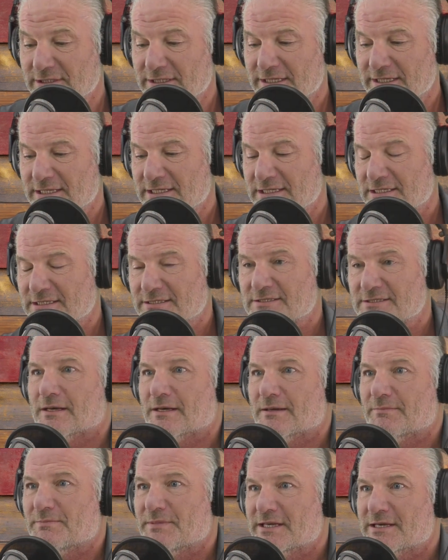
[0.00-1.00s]
has
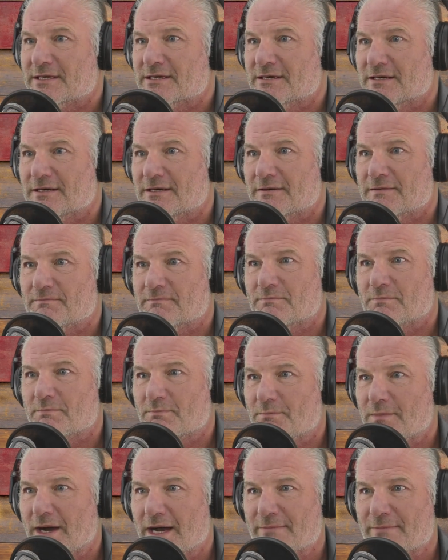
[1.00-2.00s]
become
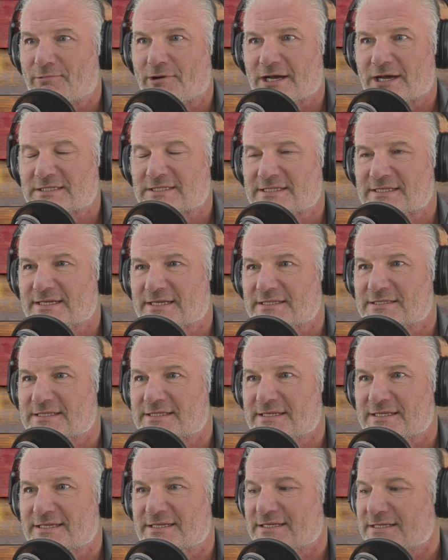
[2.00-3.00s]
my process.
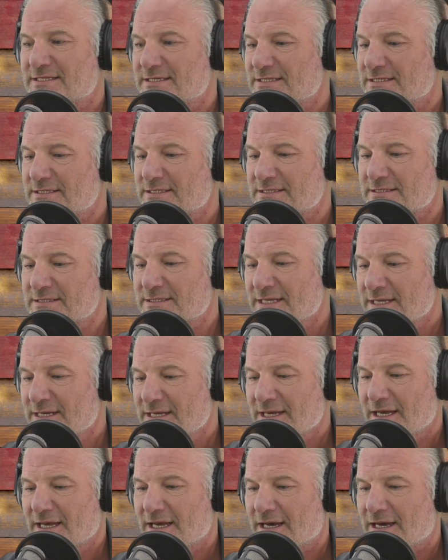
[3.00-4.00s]
Is
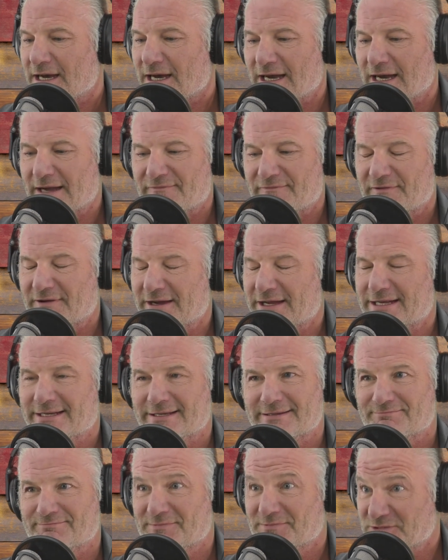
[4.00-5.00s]
I find
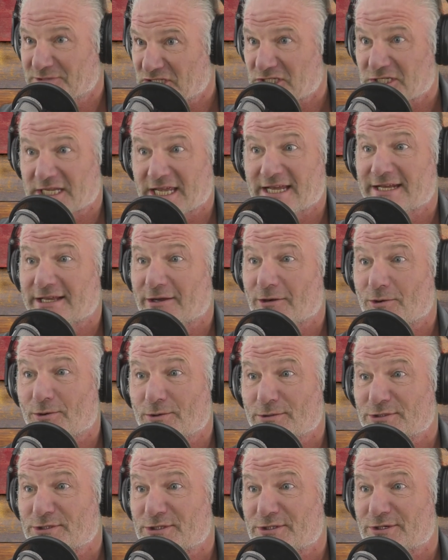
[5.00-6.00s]
just getting
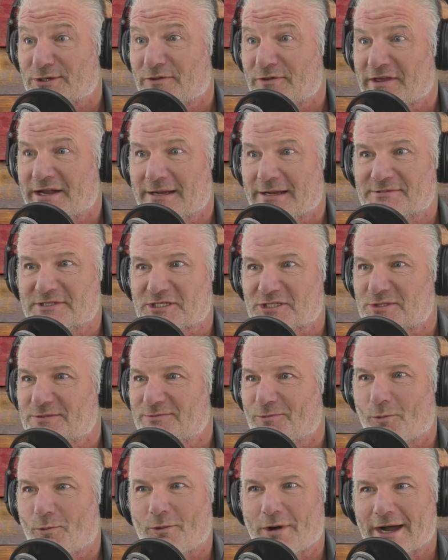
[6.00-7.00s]
older that I'm just
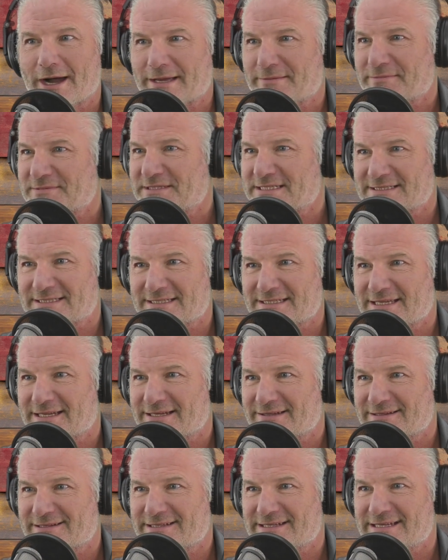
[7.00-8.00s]
wiped at the end
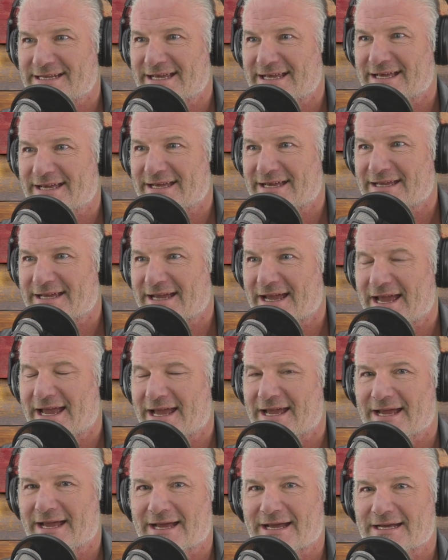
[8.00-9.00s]
of the day,
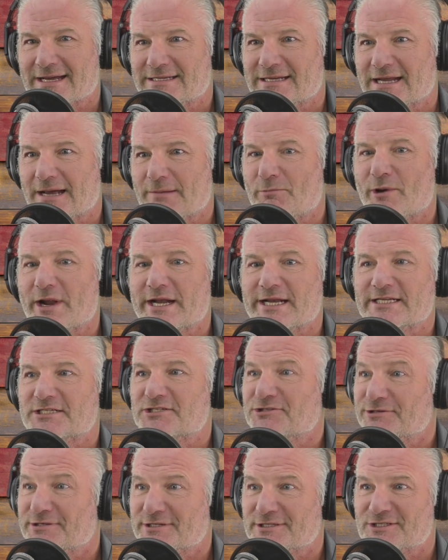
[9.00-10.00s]
and I'm ready
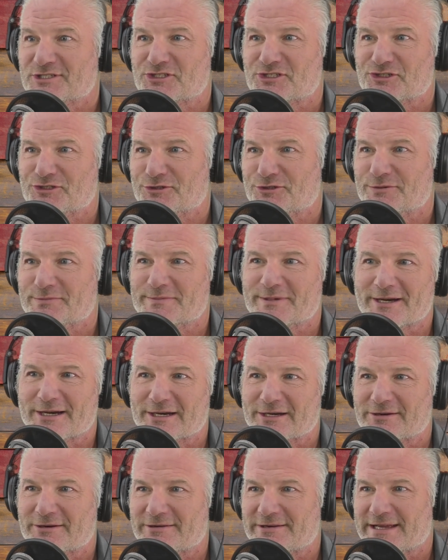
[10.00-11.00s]
to consume, not
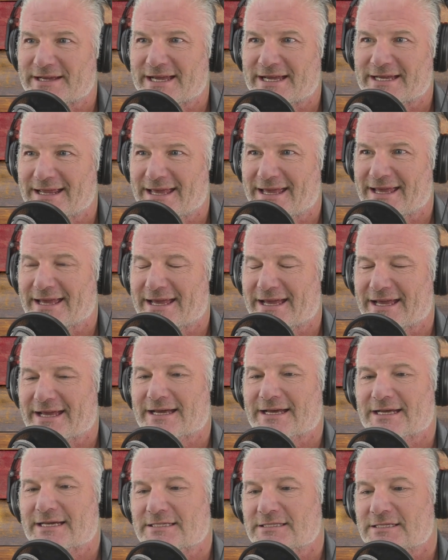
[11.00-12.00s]
create. And